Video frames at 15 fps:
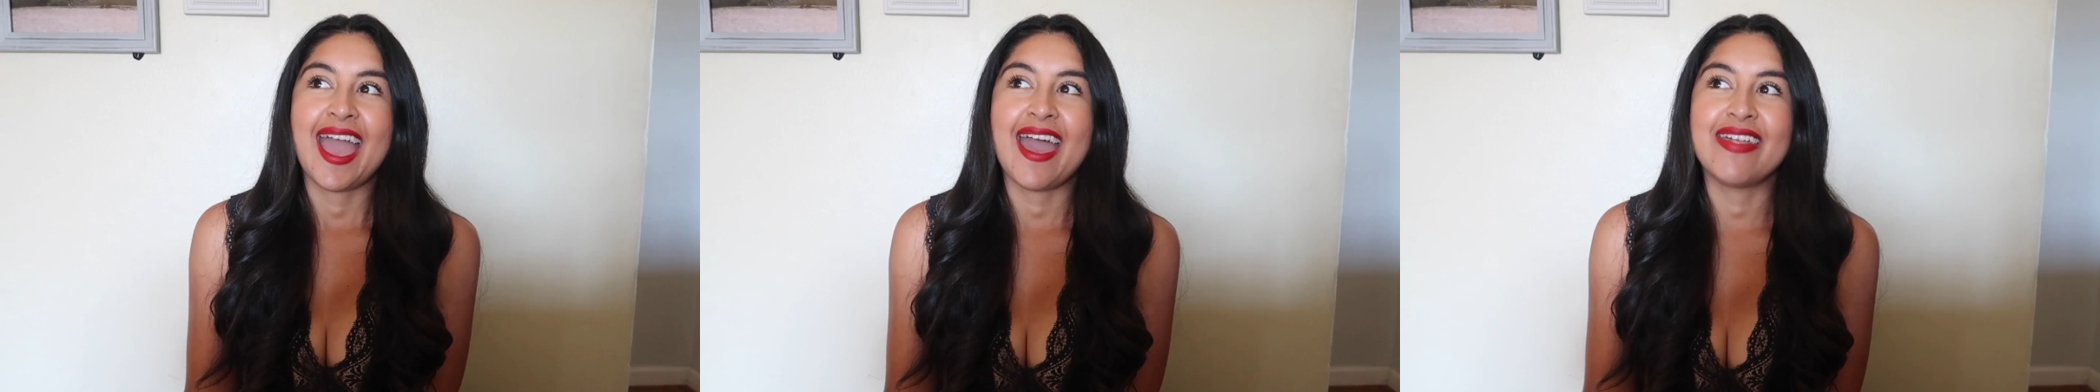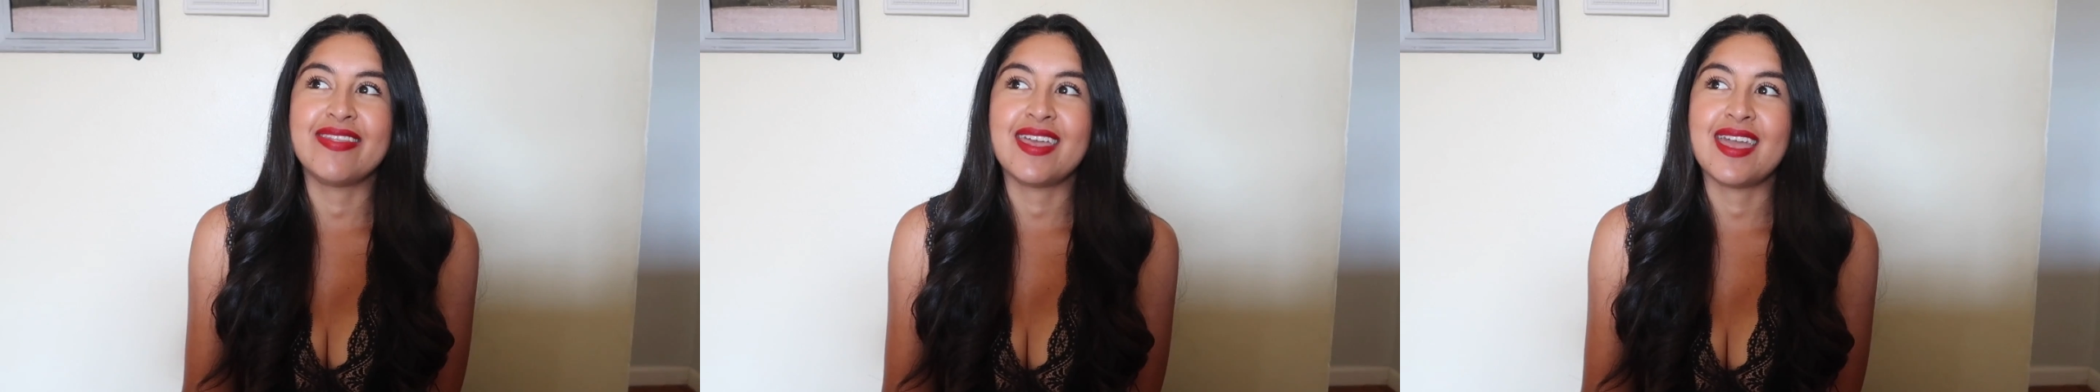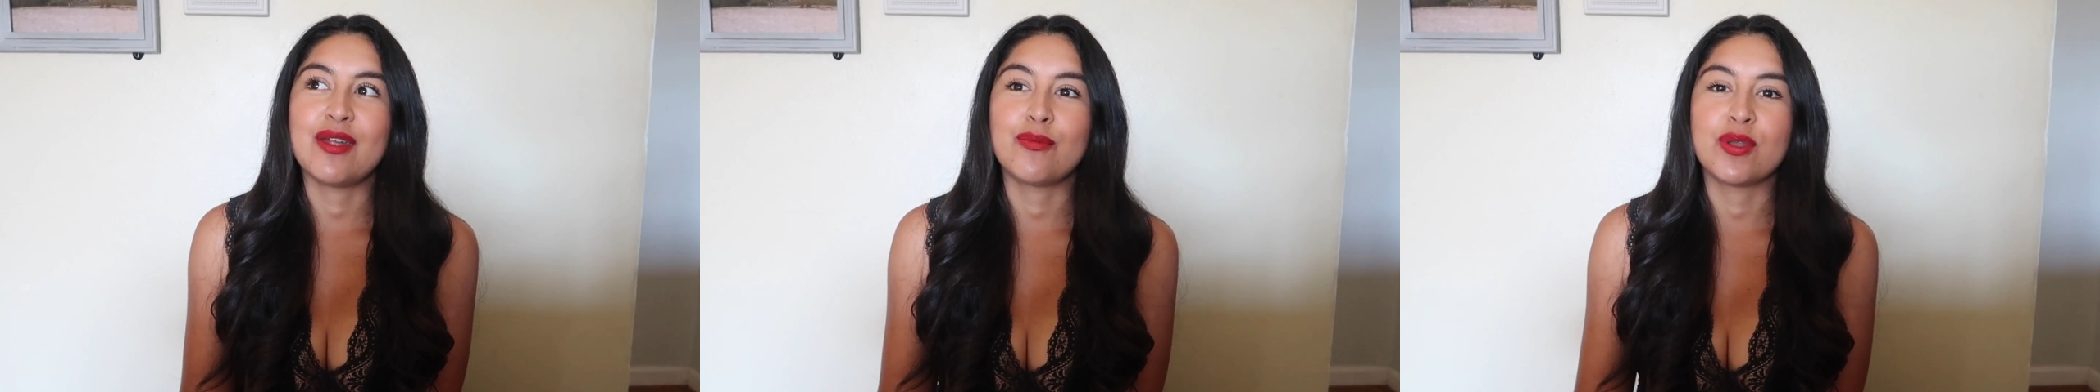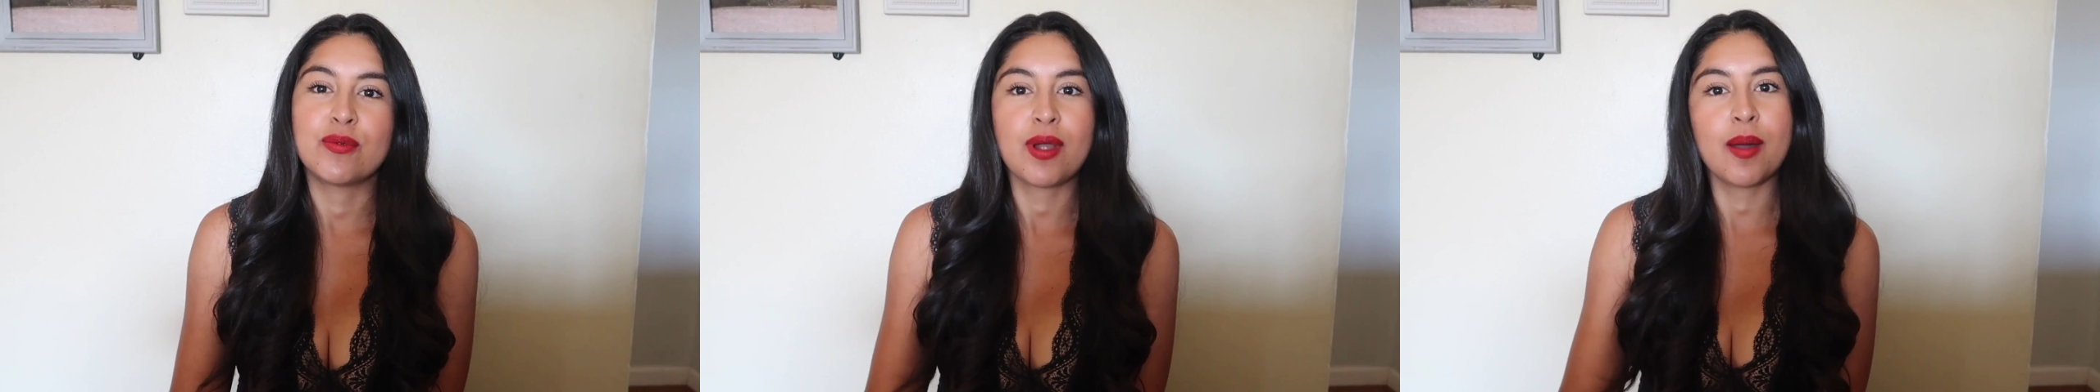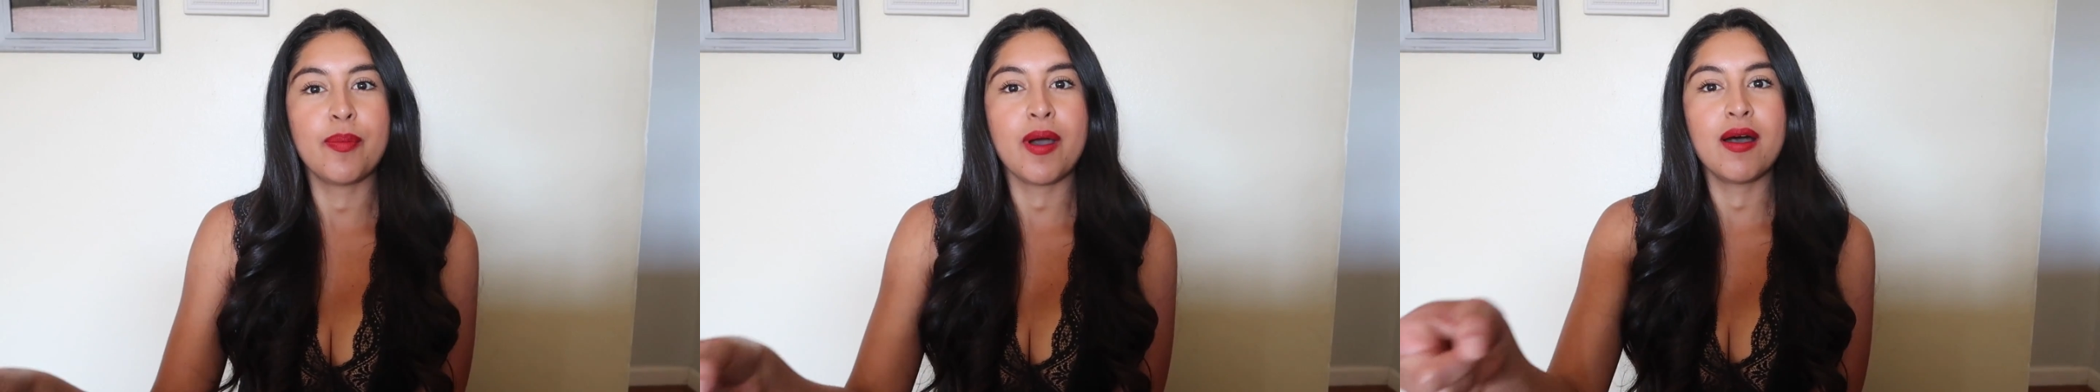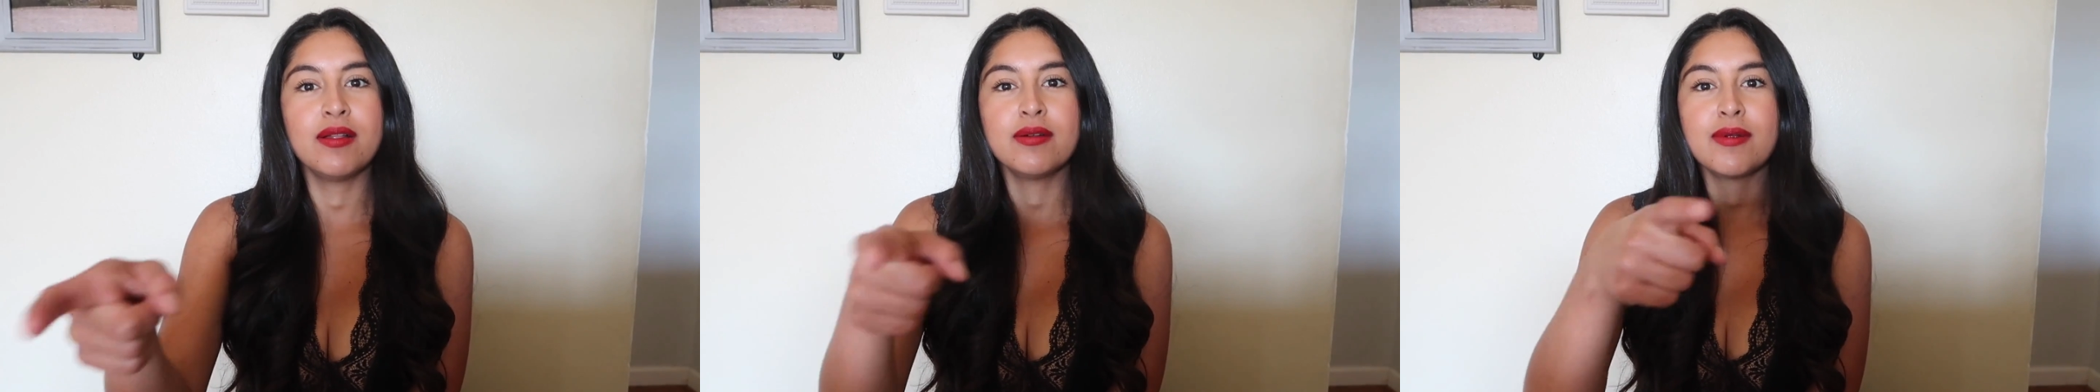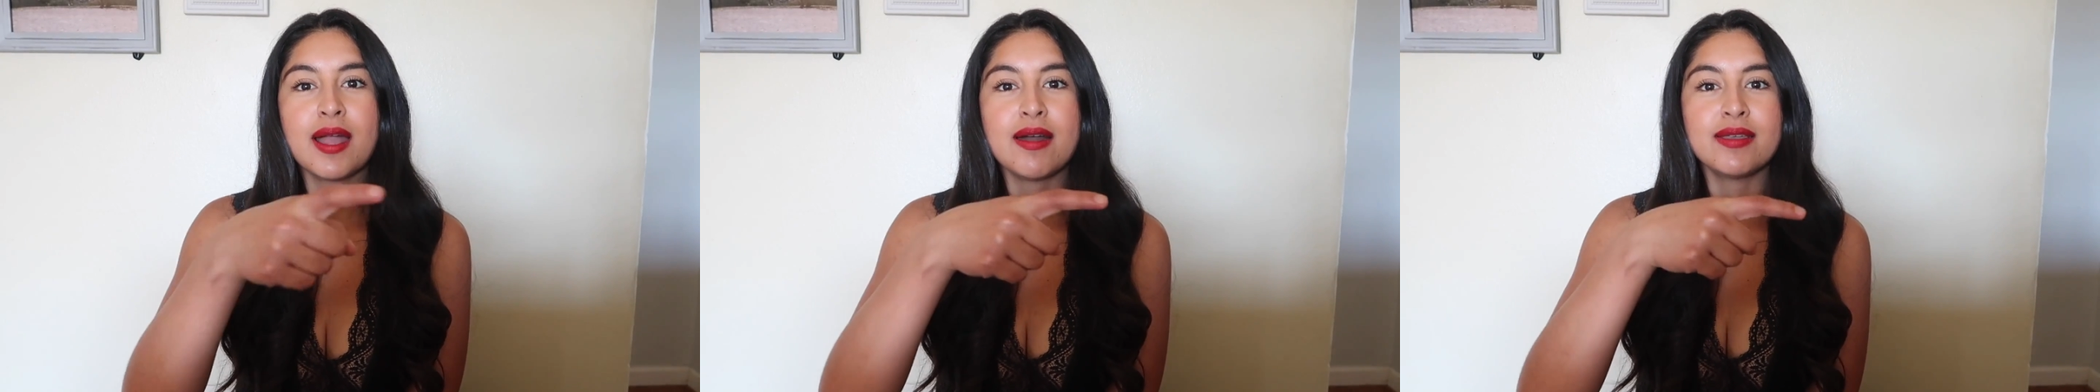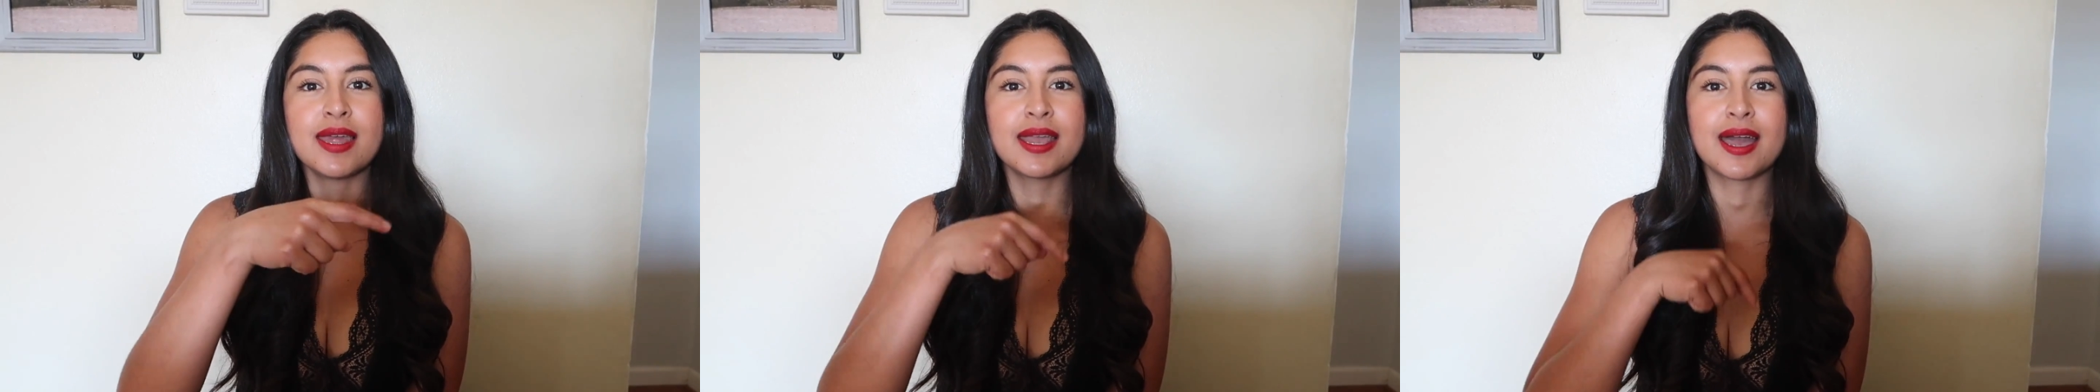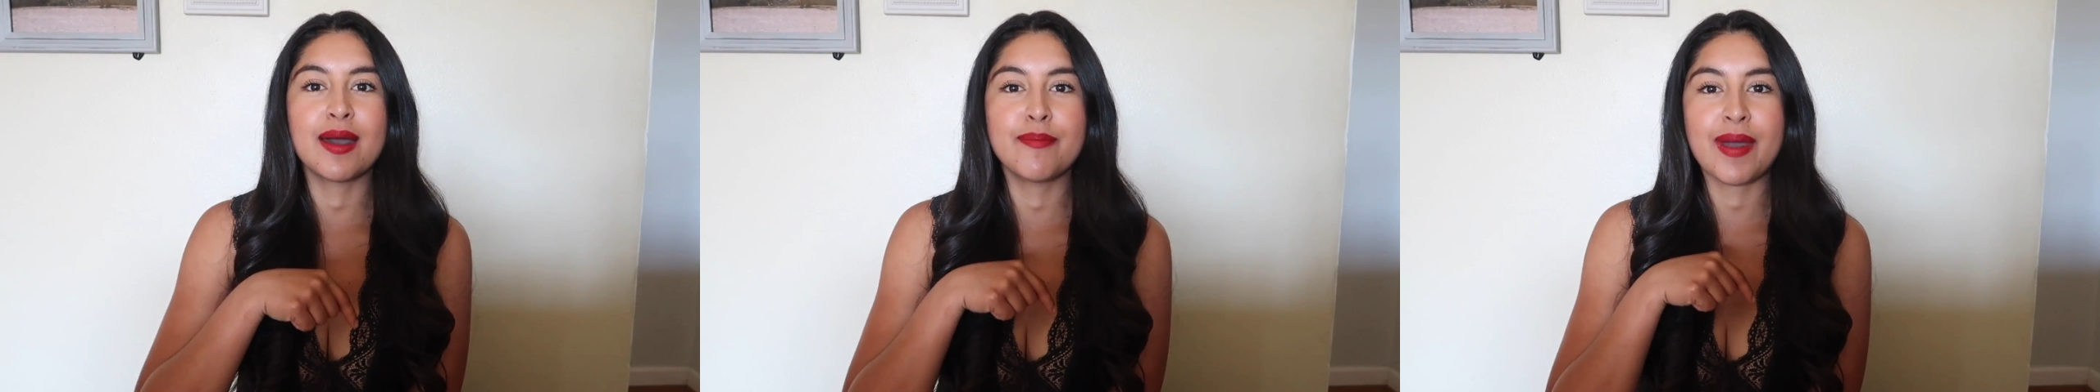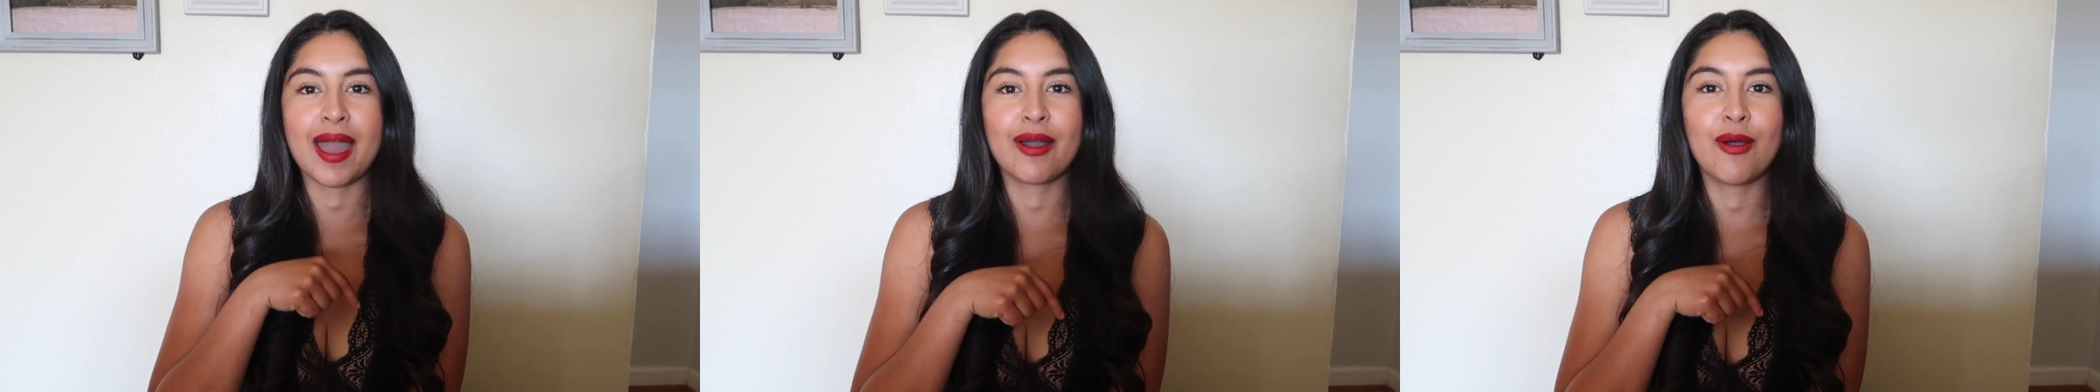and then we wrap all around and
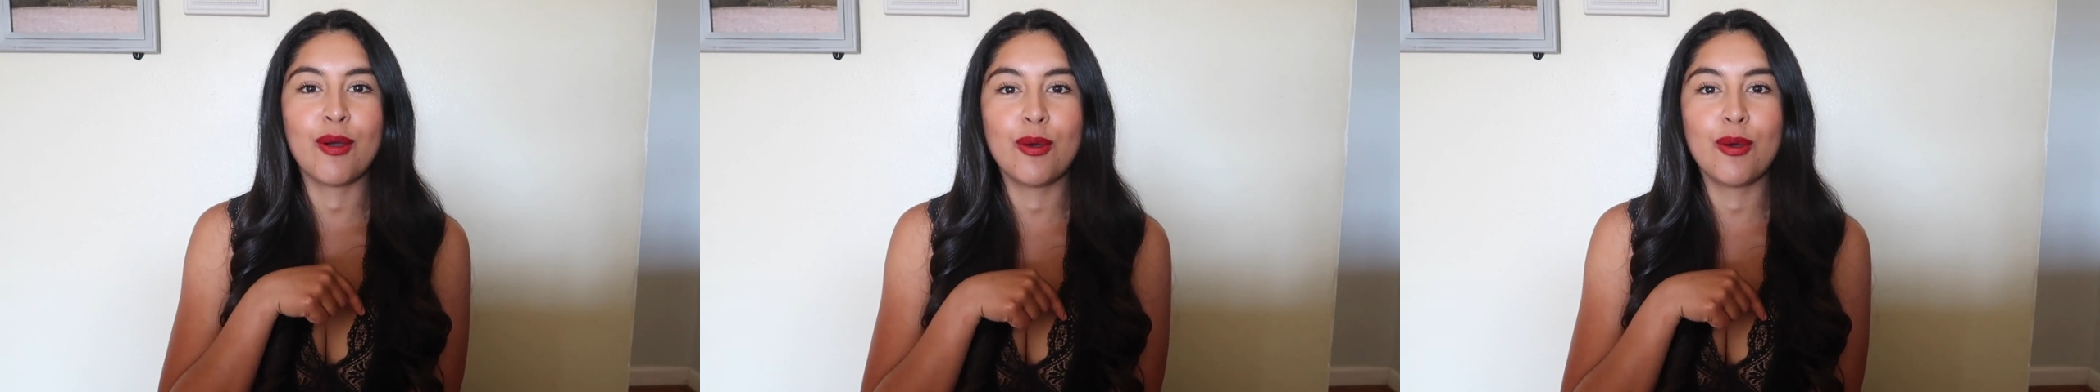come back